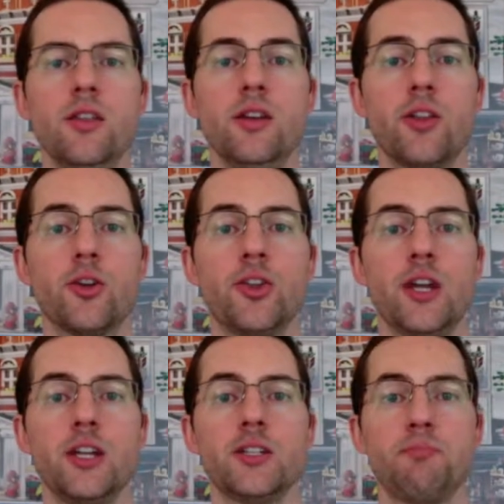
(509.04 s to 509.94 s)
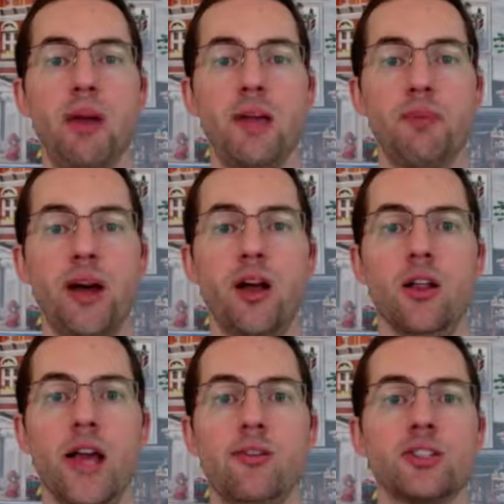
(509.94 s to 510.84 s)
The other thing is PayPal.
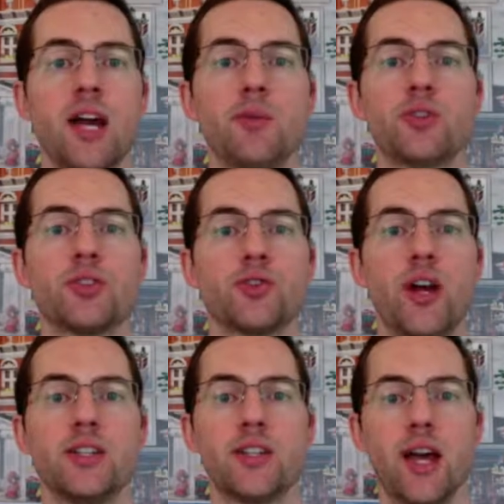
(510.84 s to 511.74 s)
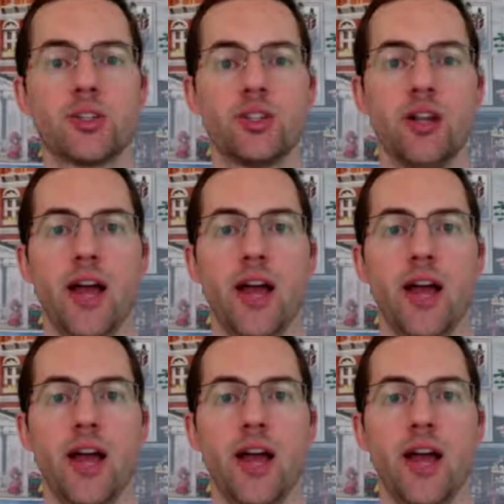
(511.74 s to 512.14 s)
Every time there's a transaction,